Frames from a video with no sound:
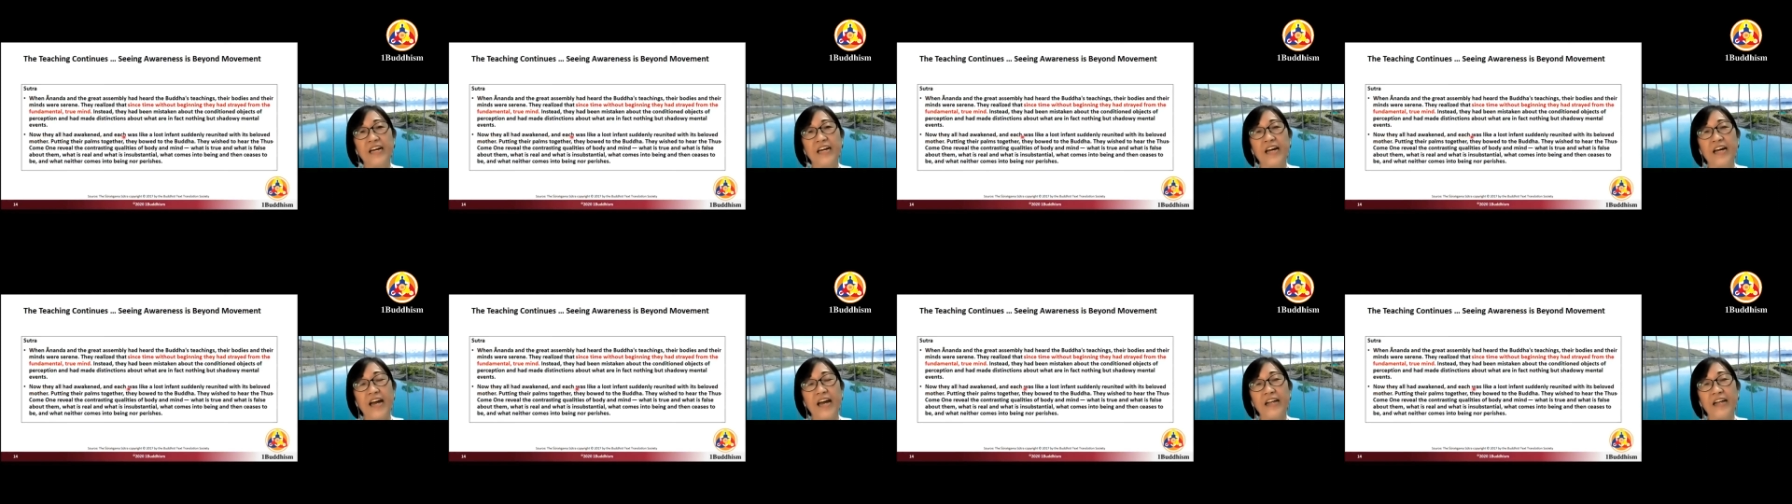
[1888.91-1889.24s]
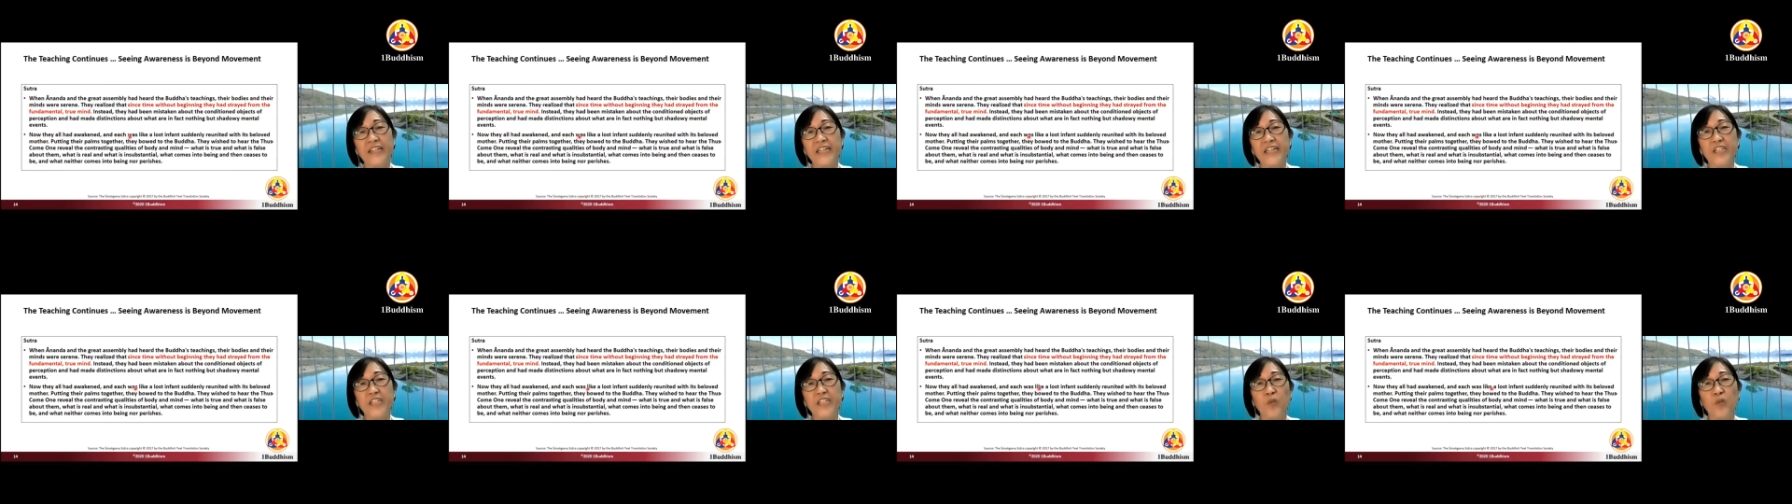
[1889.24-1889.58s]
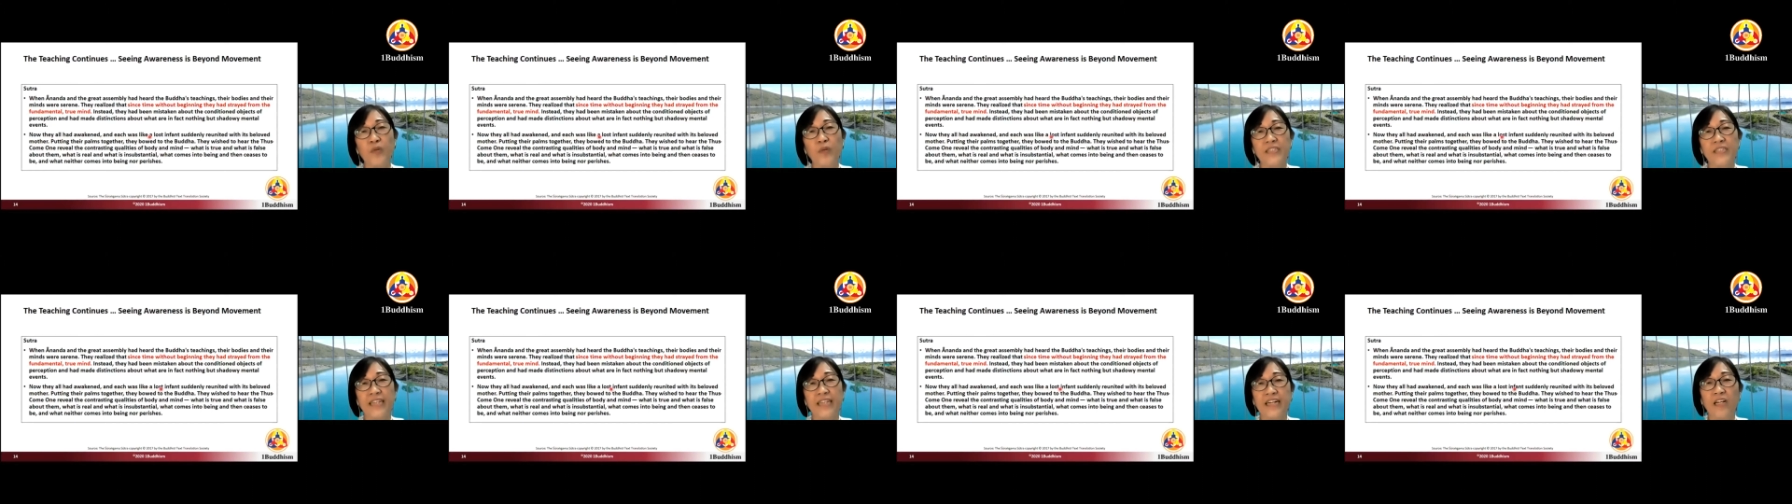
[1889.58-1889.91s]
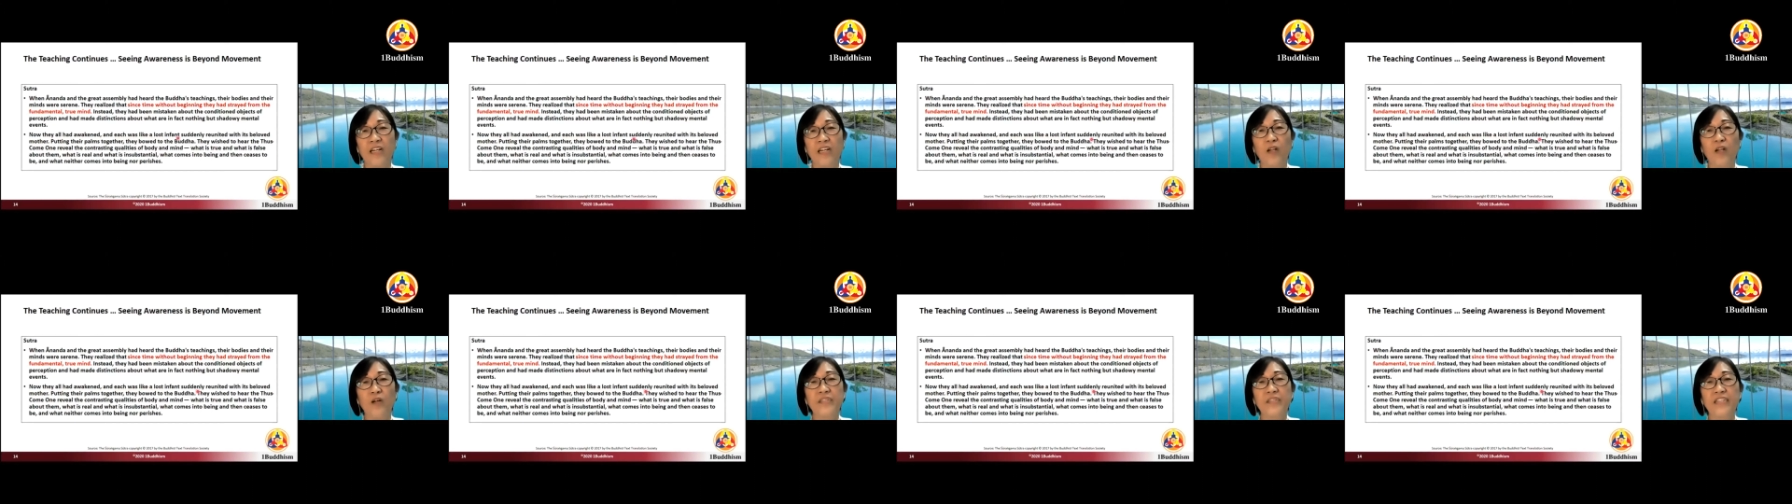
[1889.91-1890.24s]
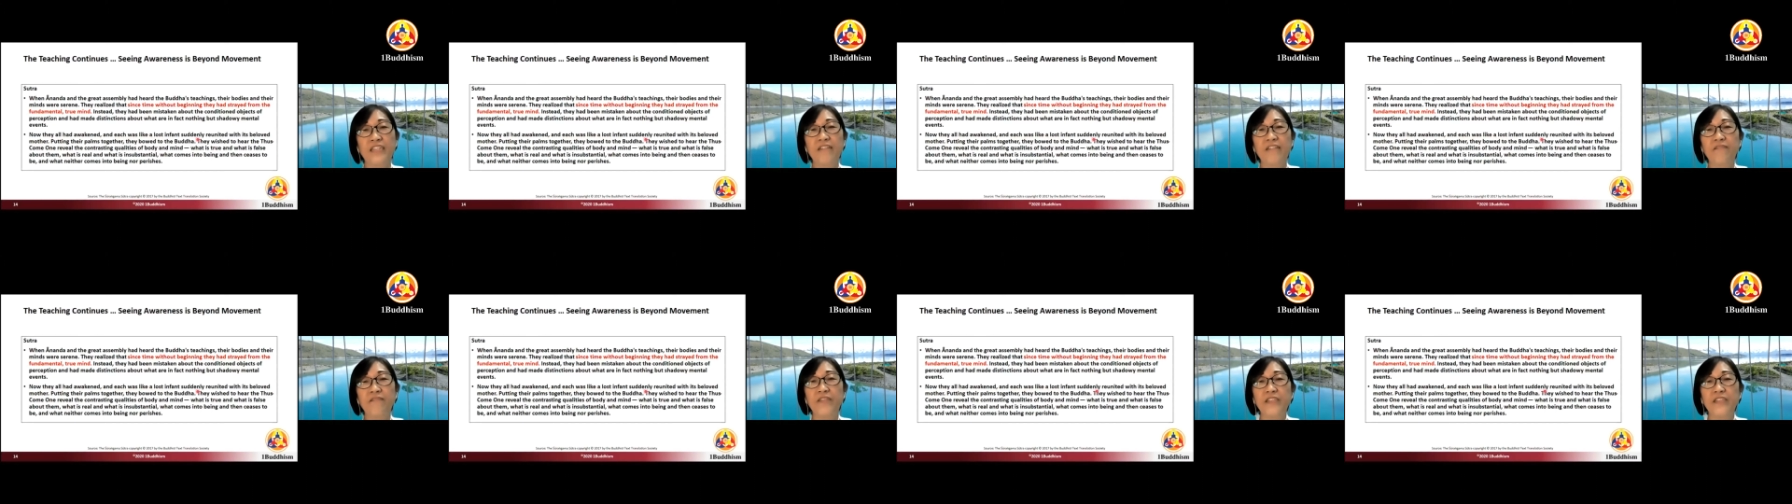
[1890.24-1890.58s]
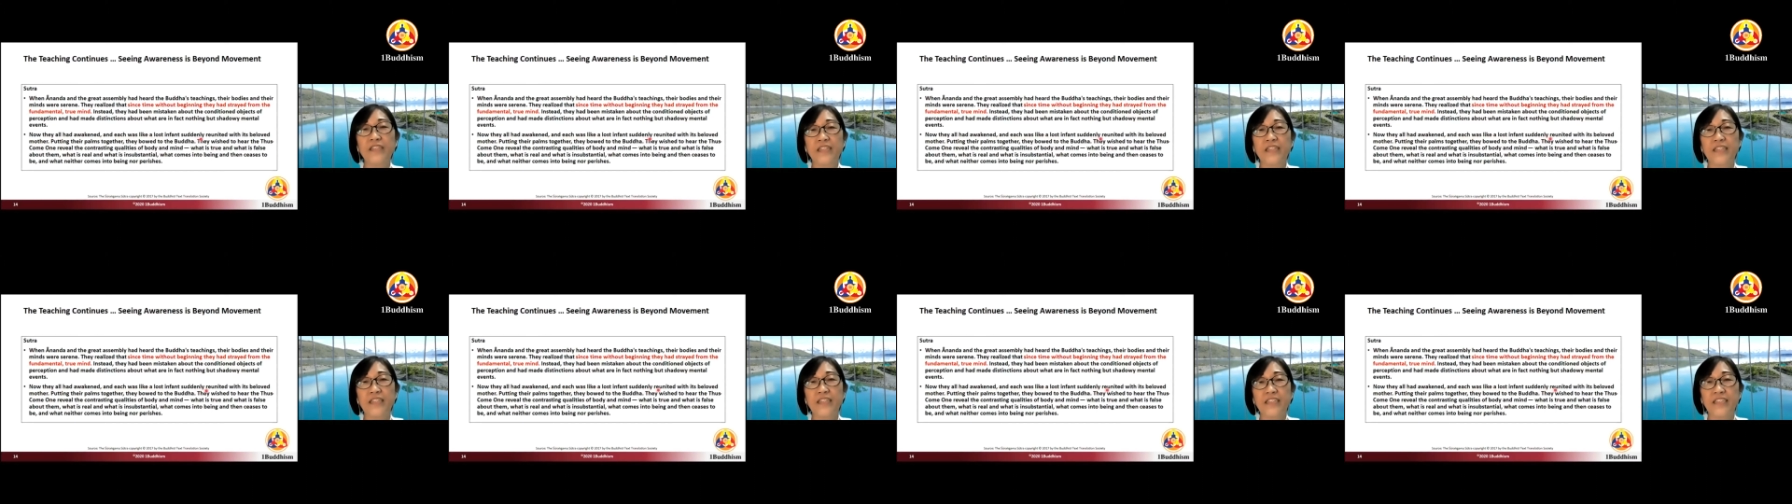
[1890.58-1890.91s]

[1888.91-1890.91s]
and each was like a lost infant